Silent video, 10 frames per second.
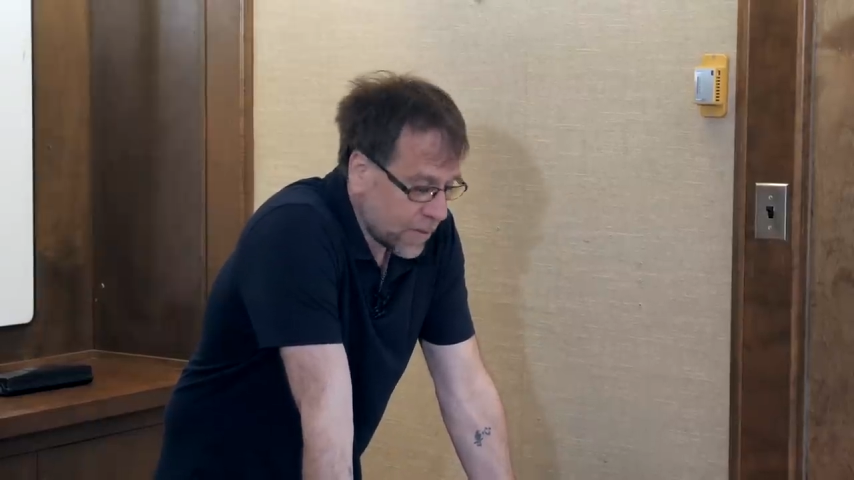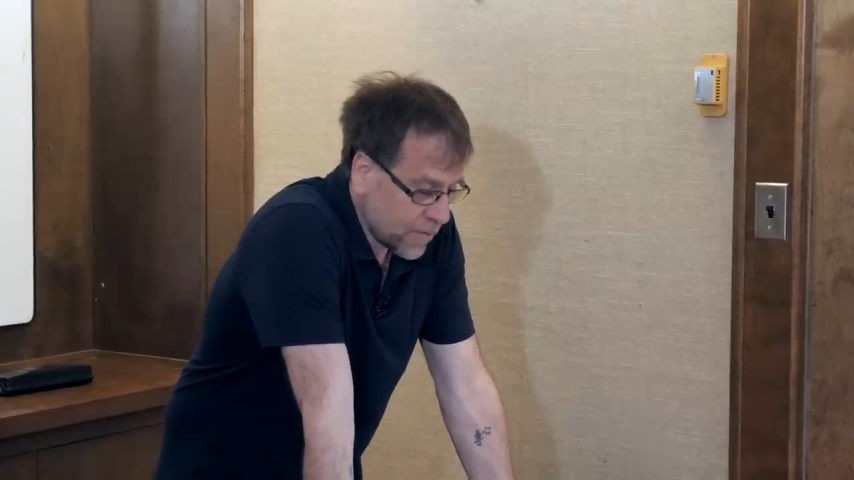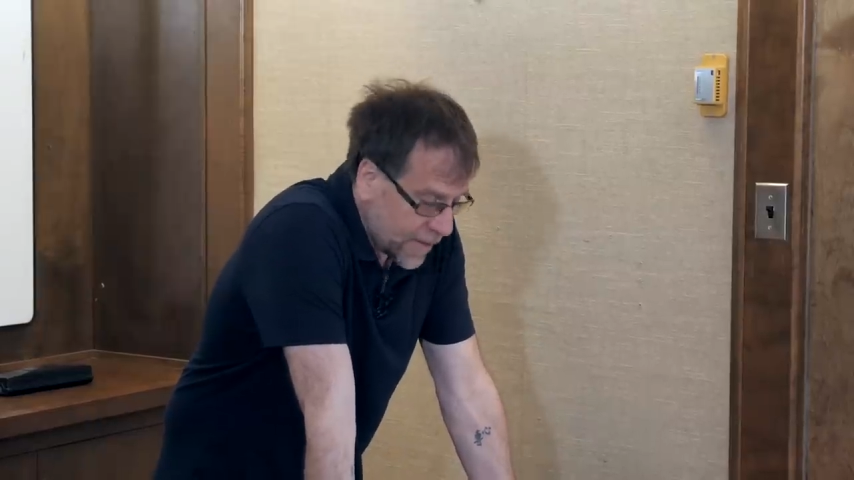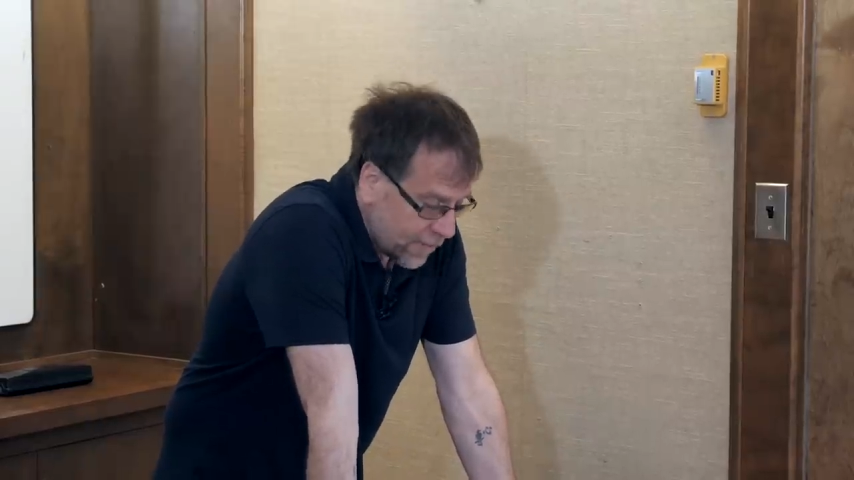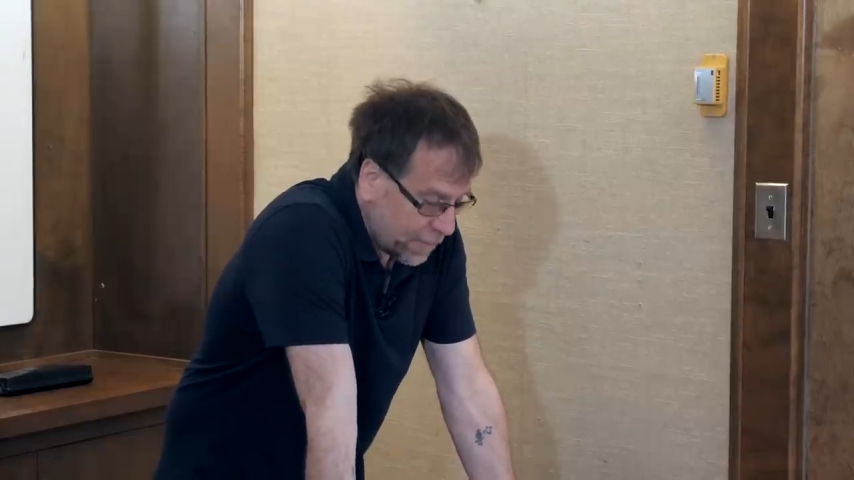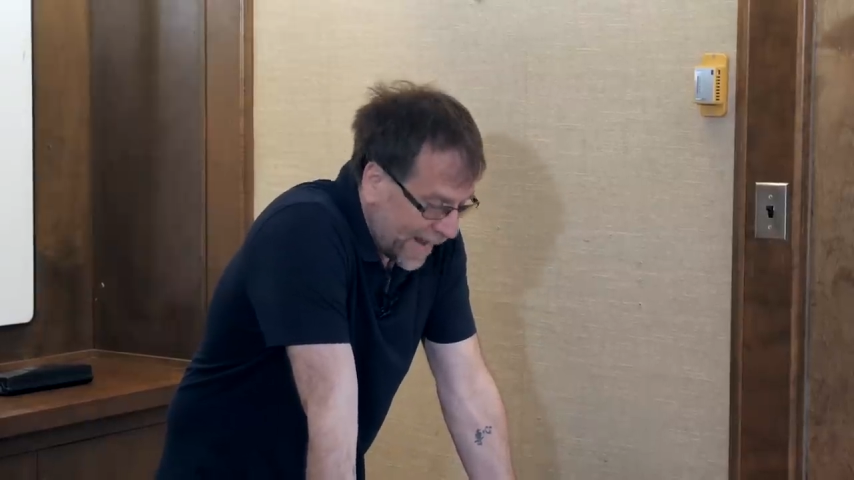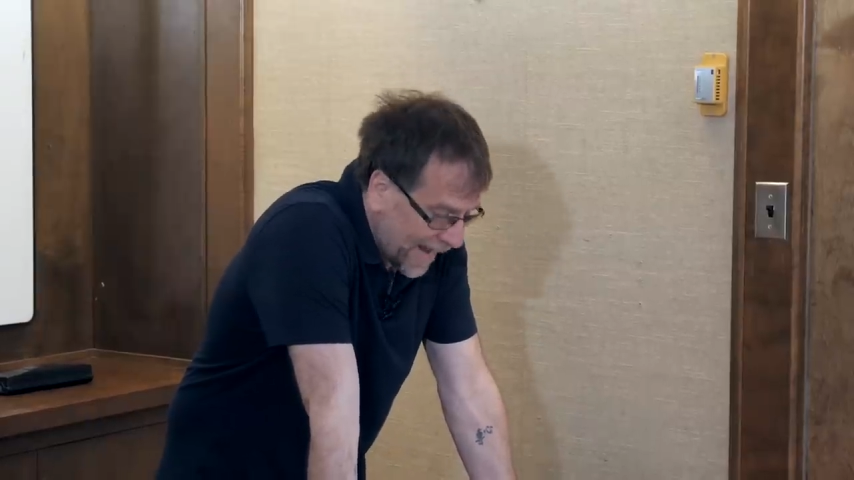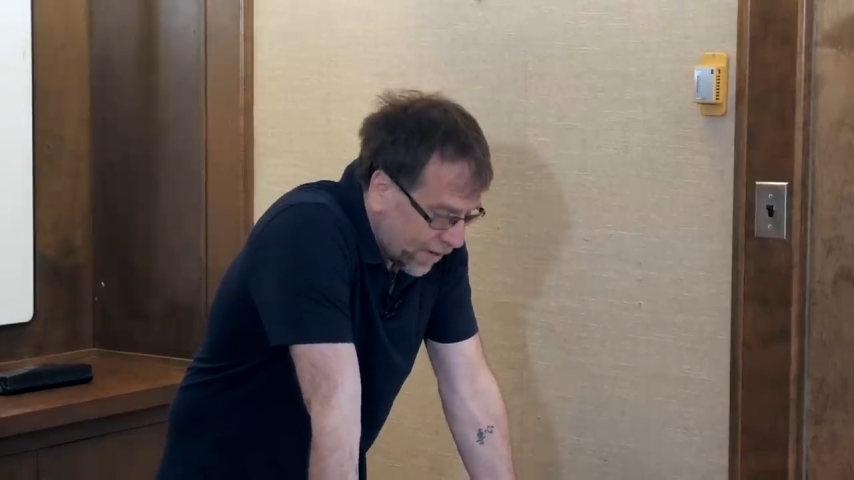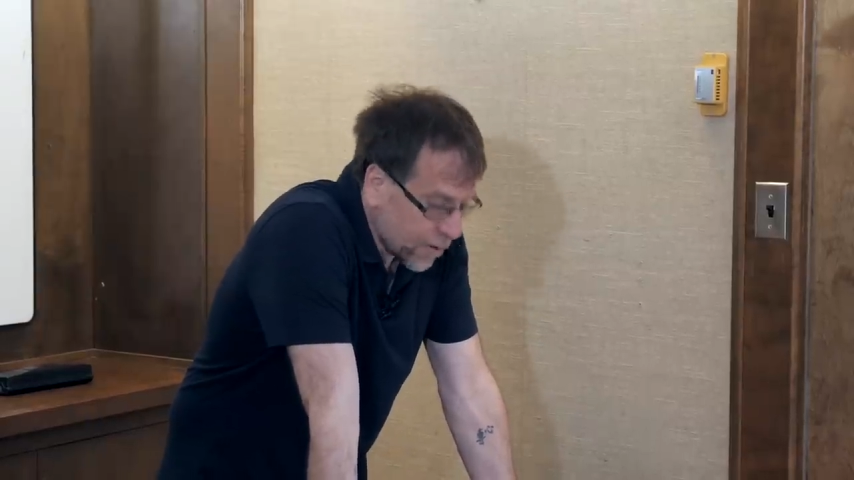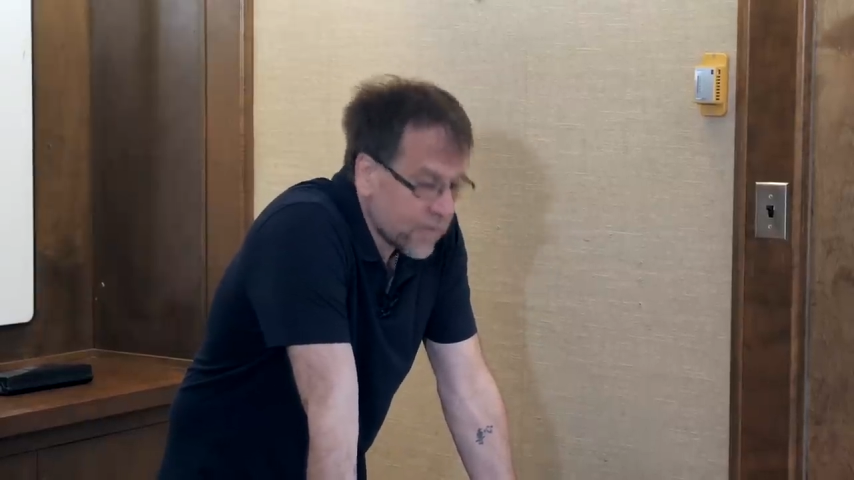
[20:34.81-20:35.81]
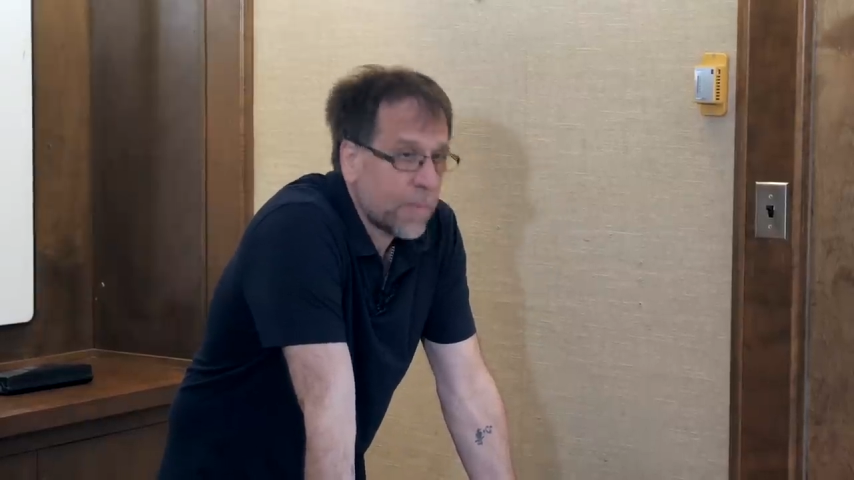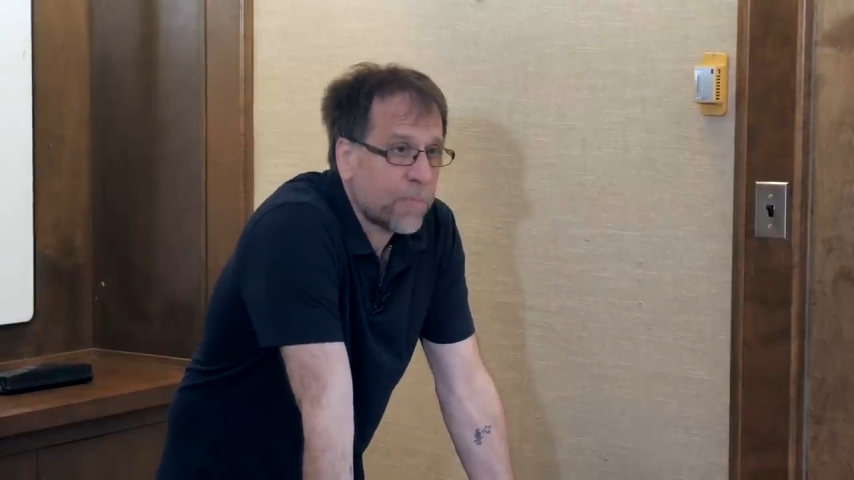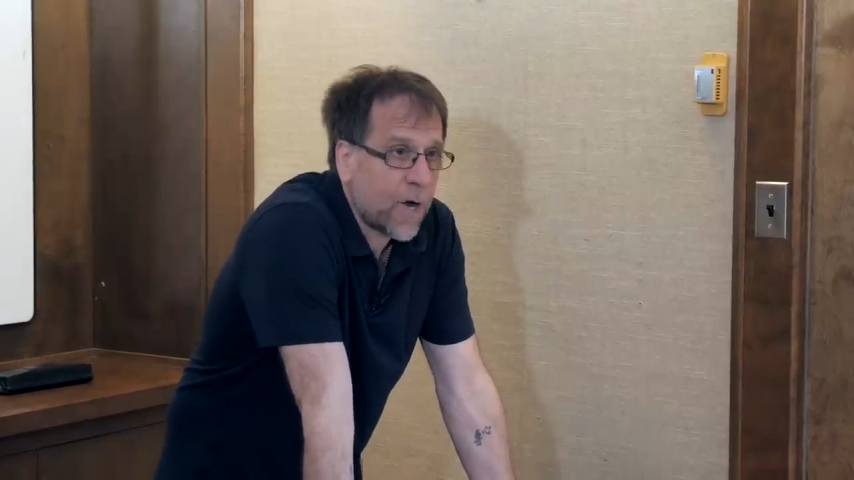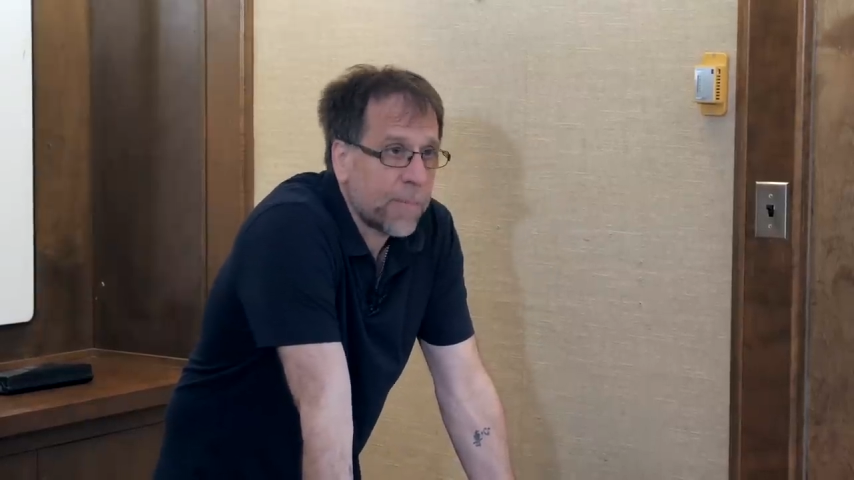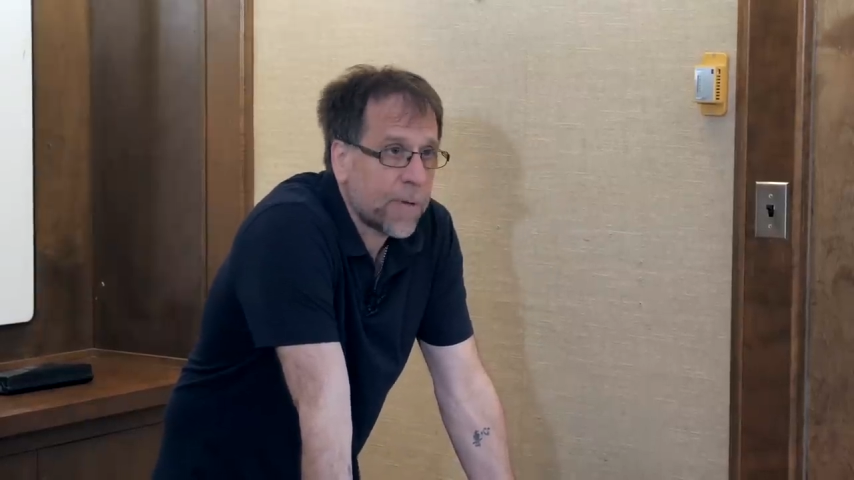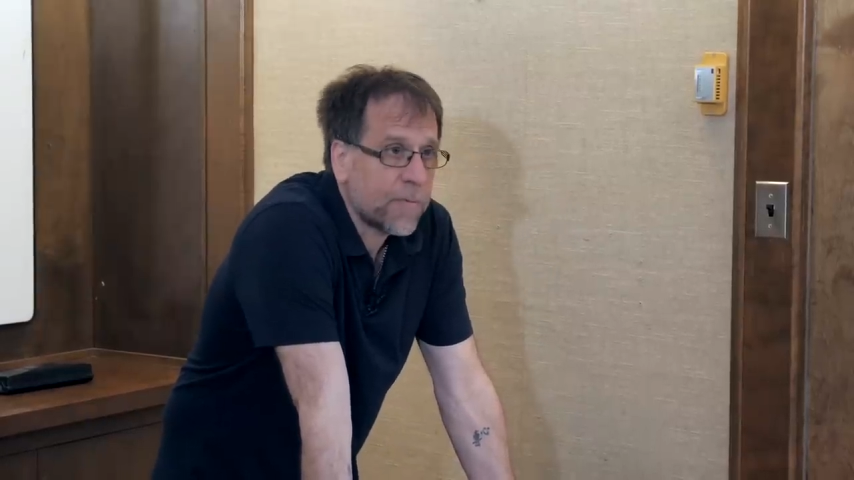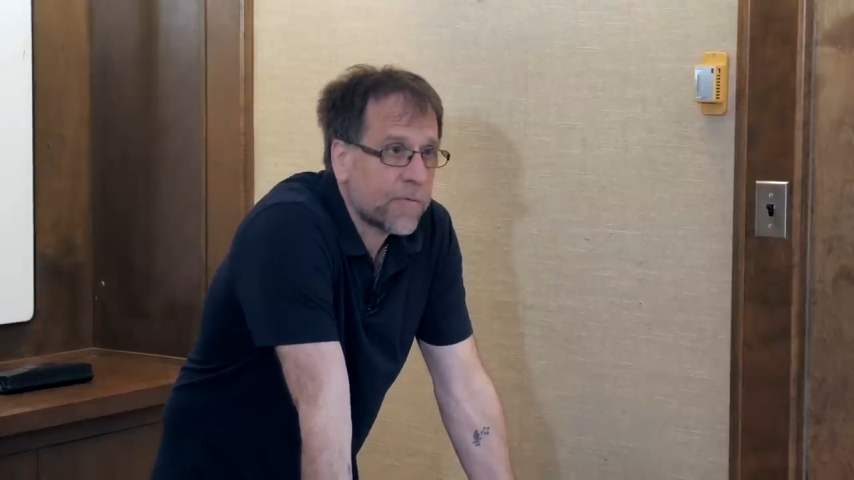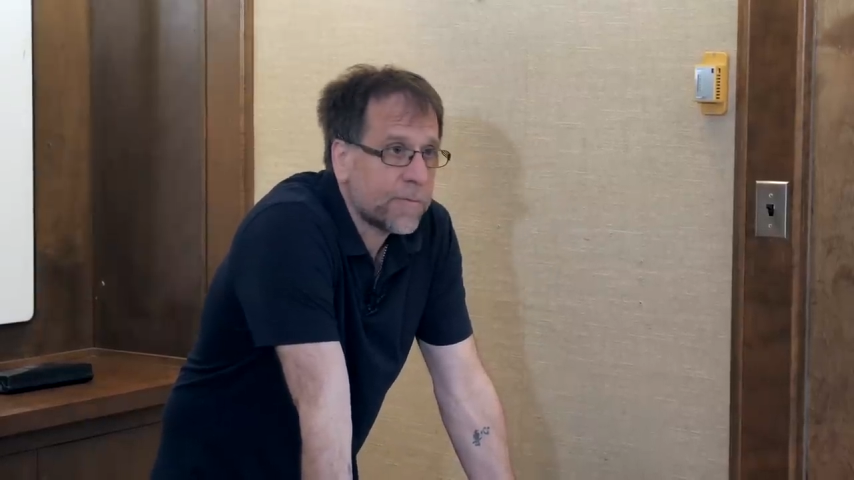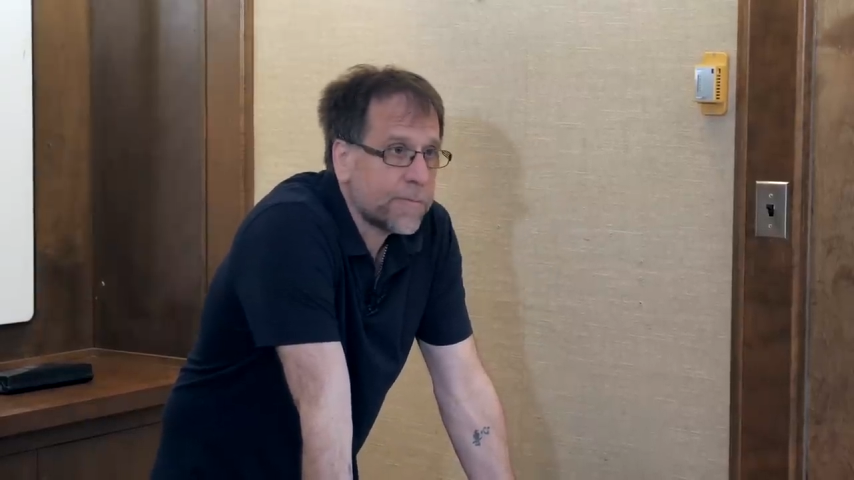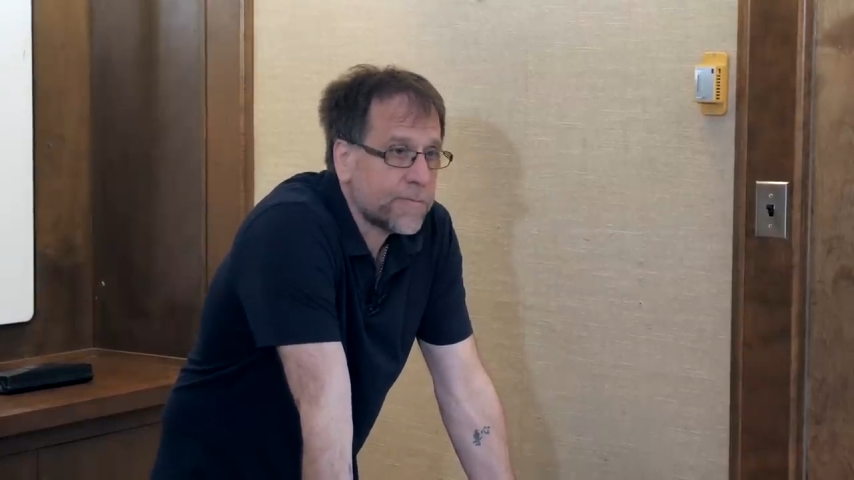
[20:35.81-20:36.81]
set of patterns and problems.